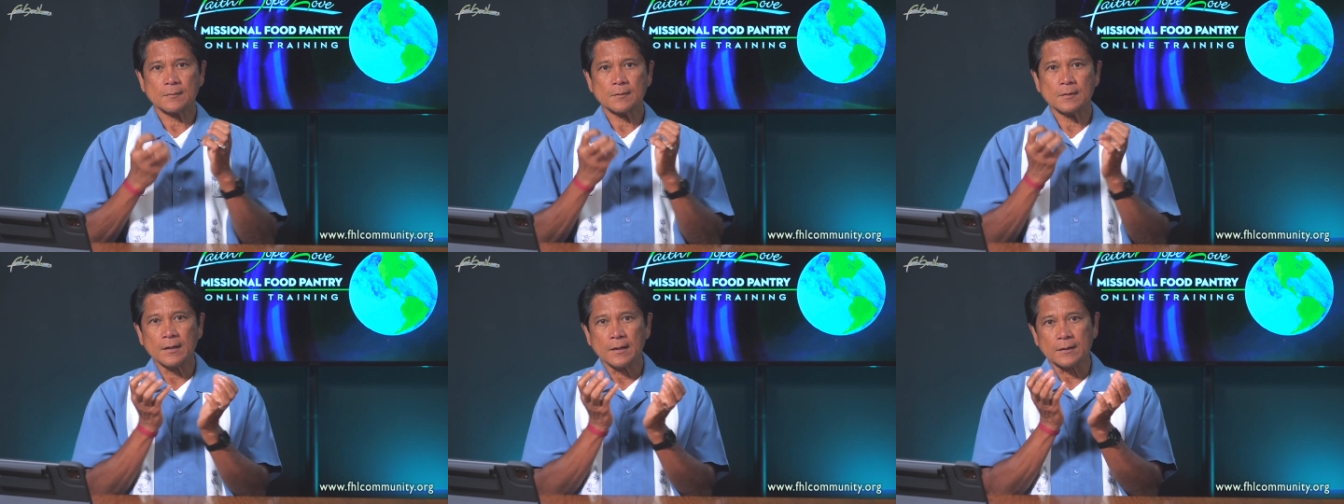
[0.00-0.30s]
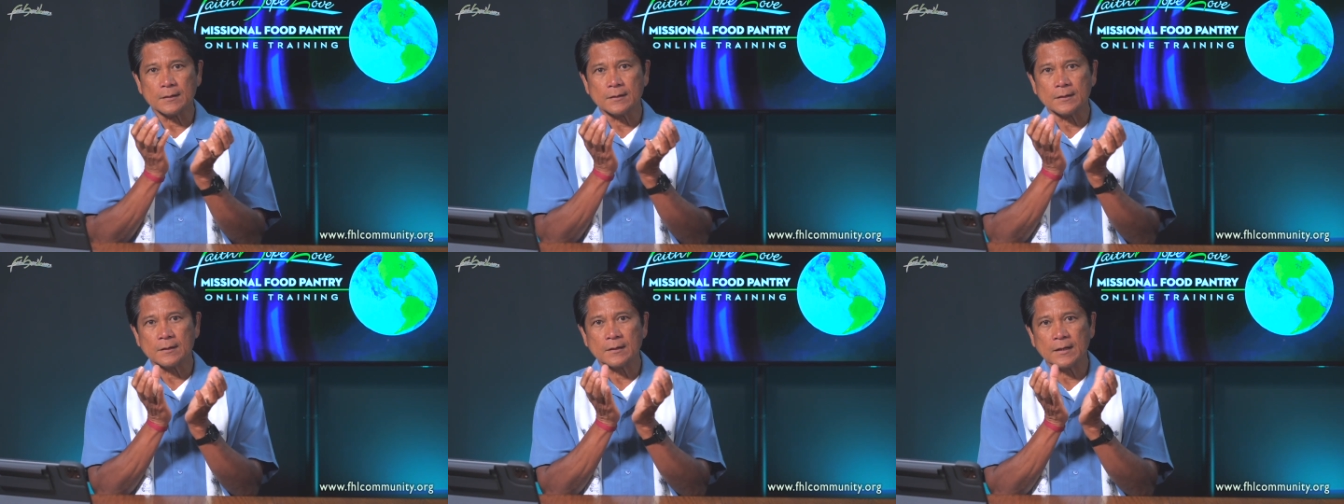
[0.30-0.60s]

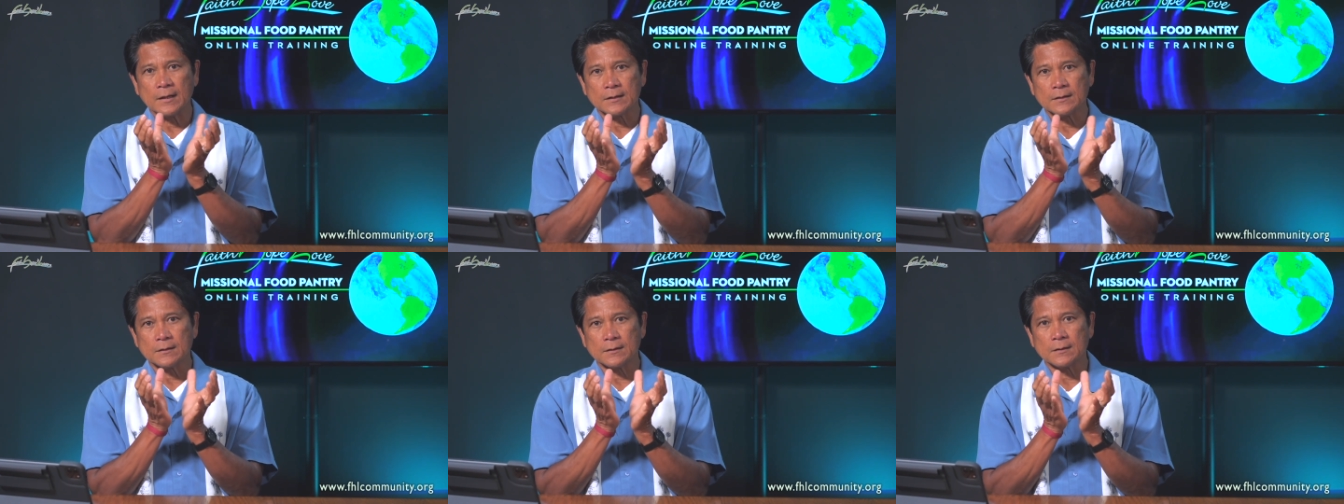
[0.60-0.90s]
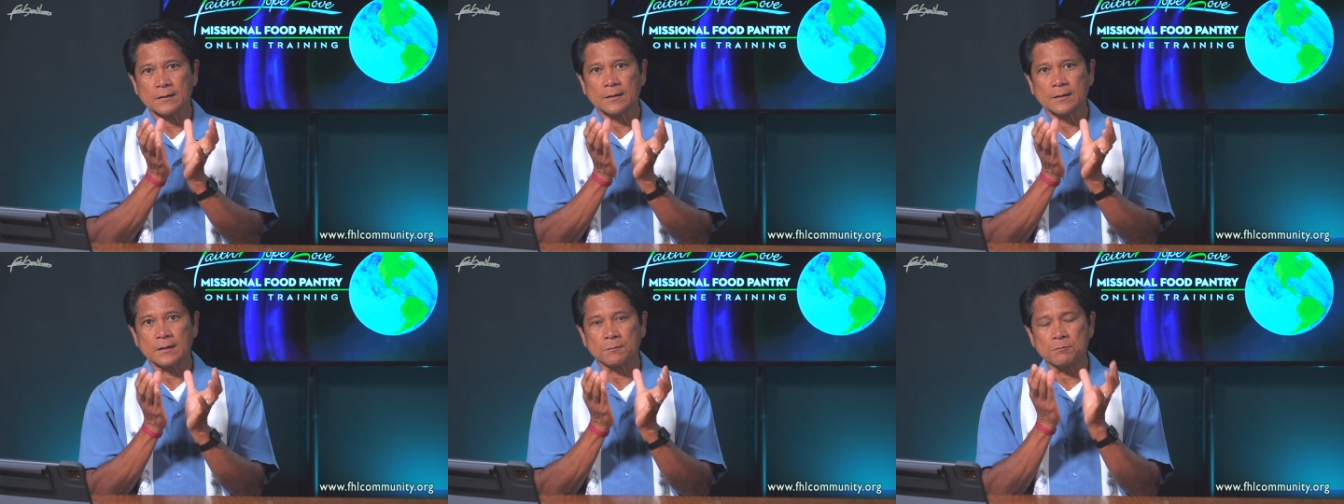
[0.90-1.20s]

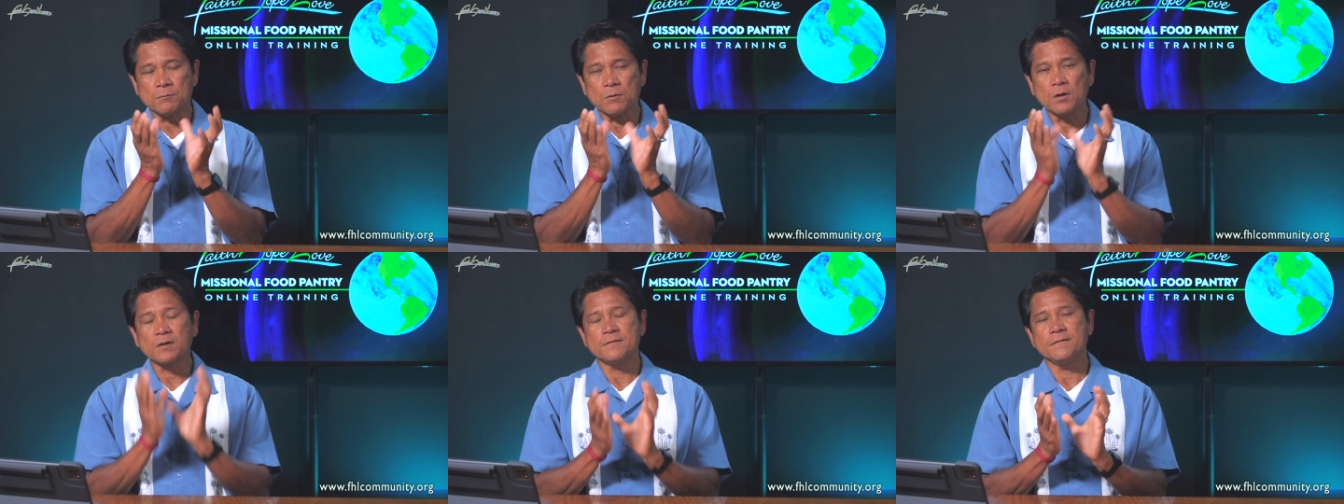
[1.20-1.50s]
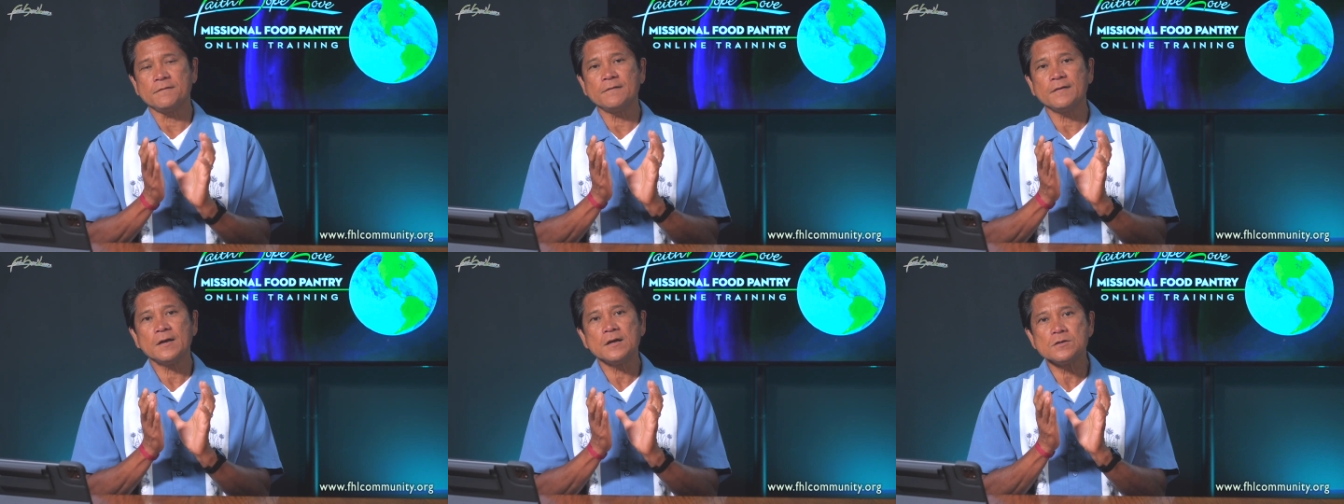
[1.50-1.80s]
that
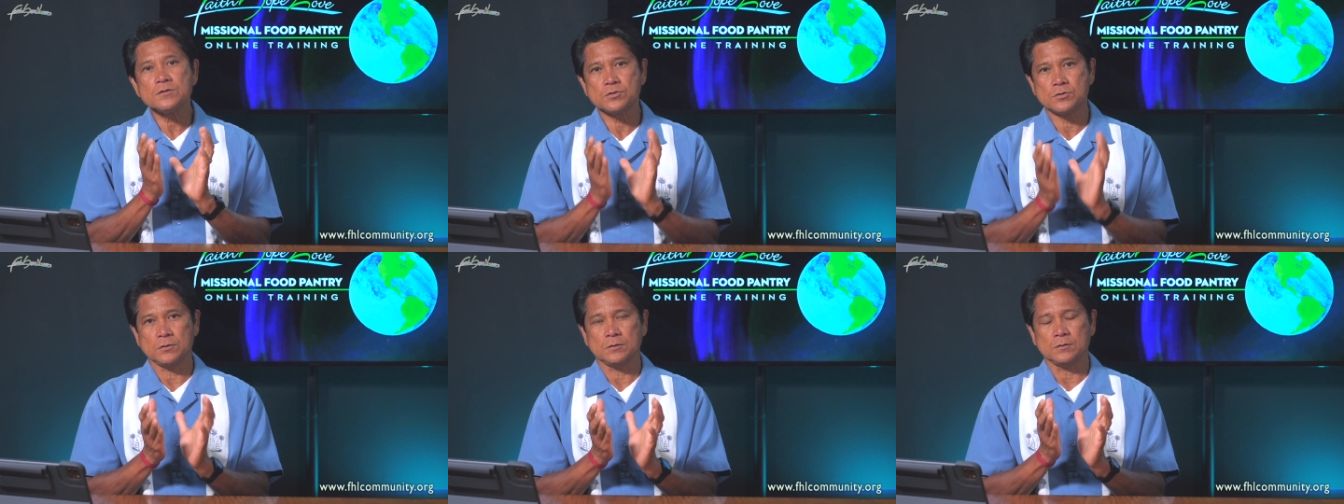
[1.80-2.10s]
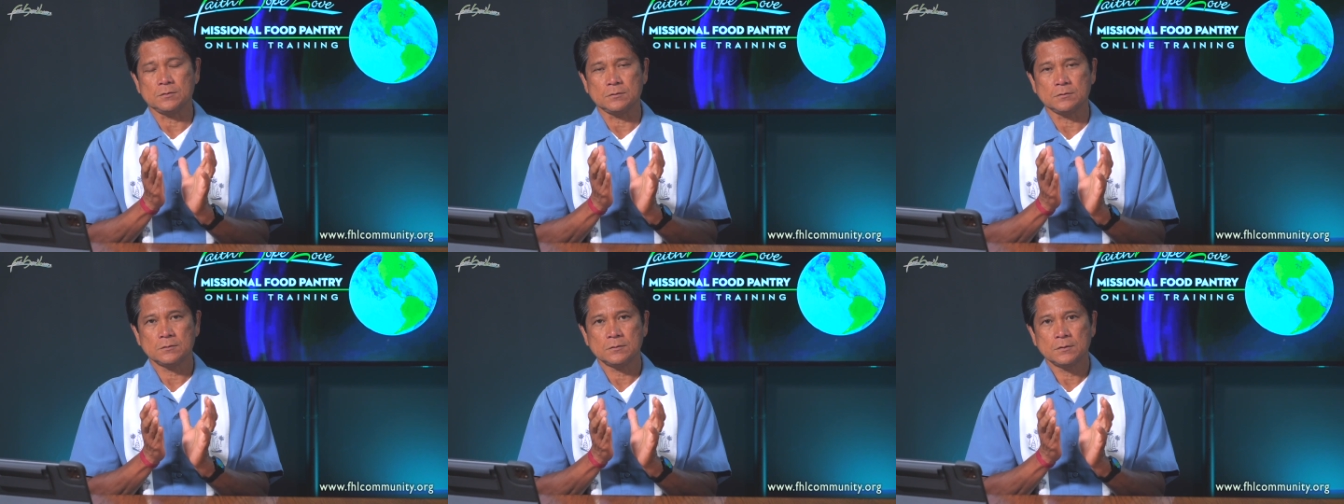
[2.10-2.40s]

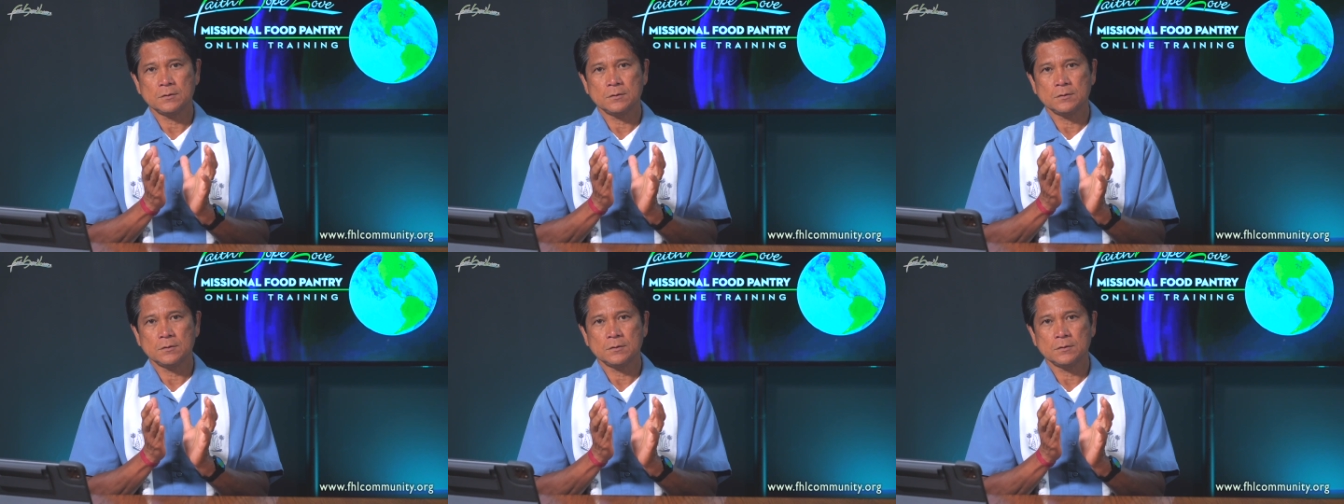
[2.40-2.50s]
motivation.